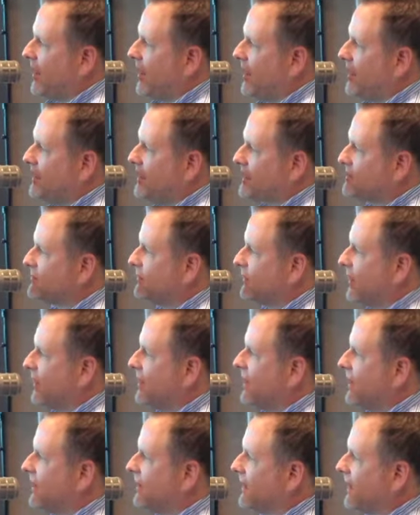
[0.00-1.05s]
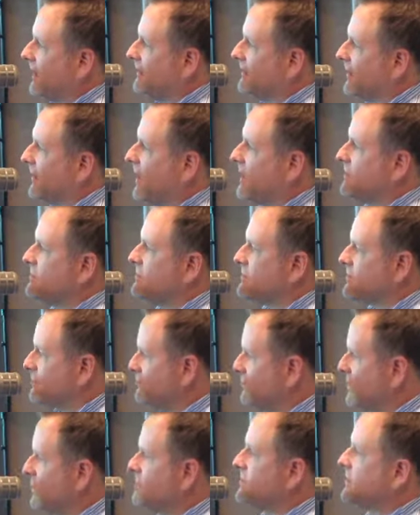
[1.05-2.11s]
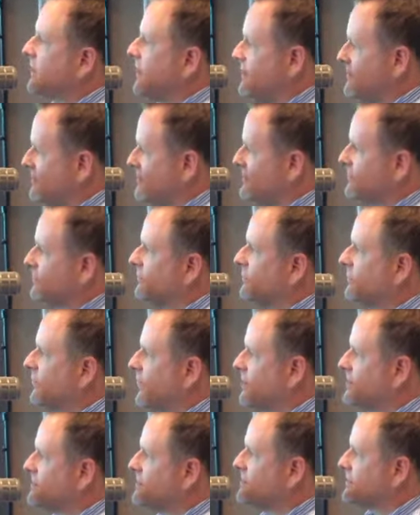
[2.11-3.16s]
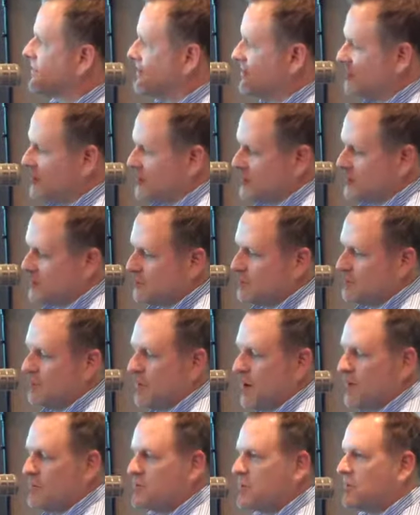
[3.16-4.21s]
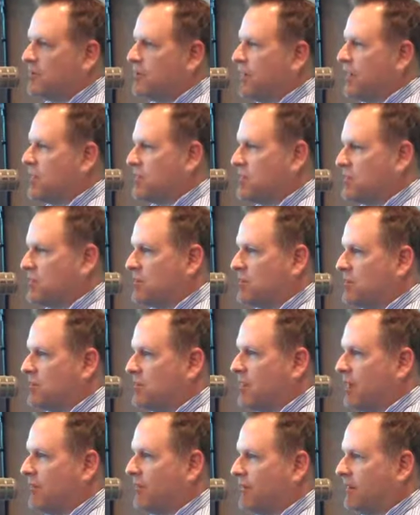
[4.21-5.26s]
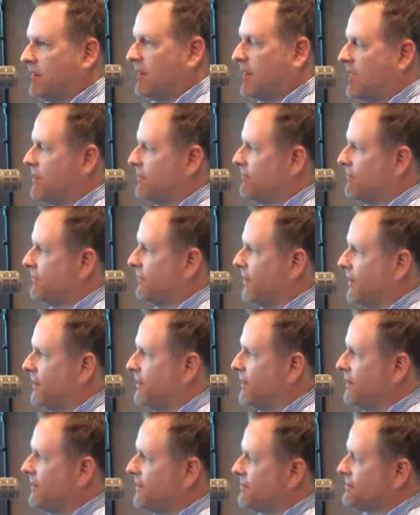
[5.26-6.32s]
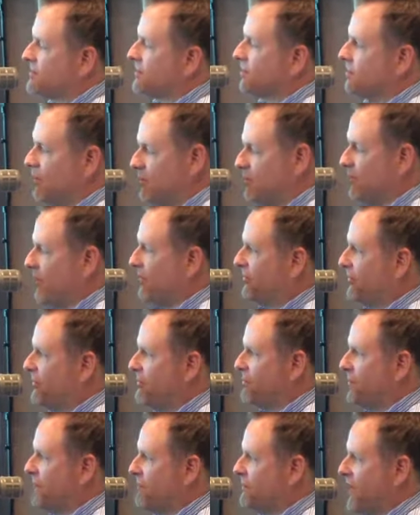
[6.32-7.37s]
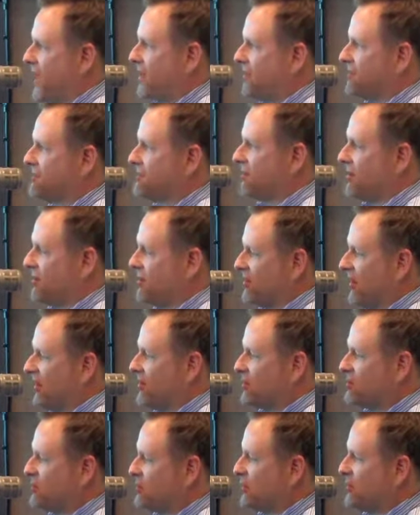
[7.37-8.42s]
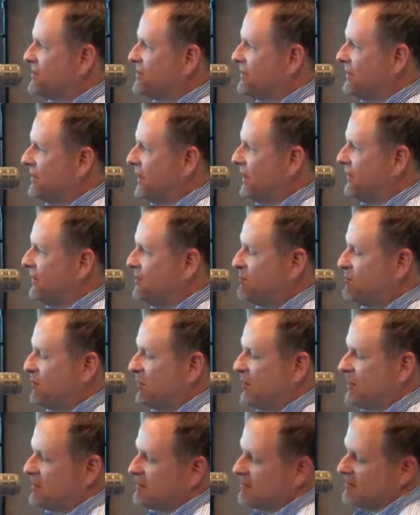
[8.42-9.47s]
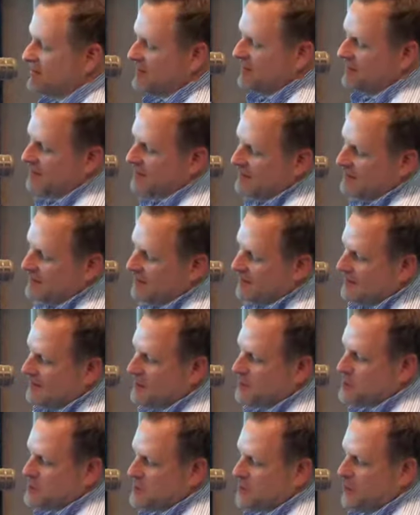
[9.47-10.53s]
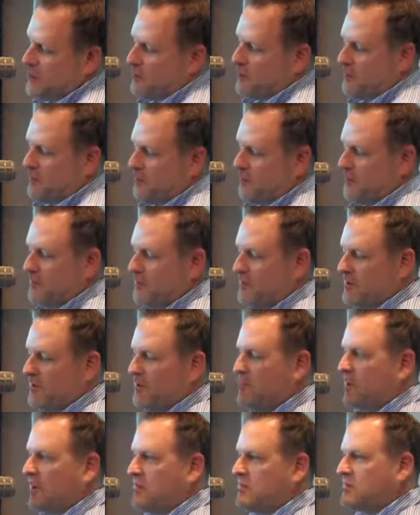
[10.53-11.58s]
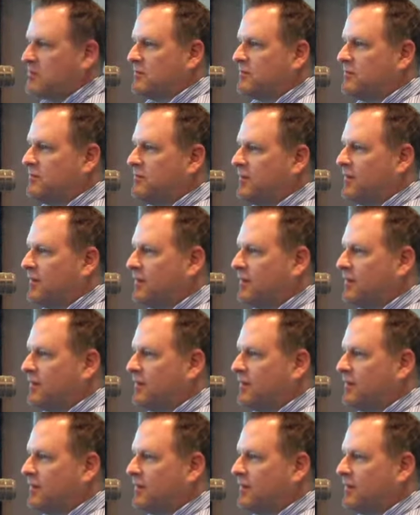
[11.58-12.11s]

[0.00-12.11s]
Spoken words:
it's very eclectic. I do some music, I do some voices, I do some observational stuff. It kind of there's a little method to my madness. It all kind of strings together, but it's it's an hour and 15 minutes of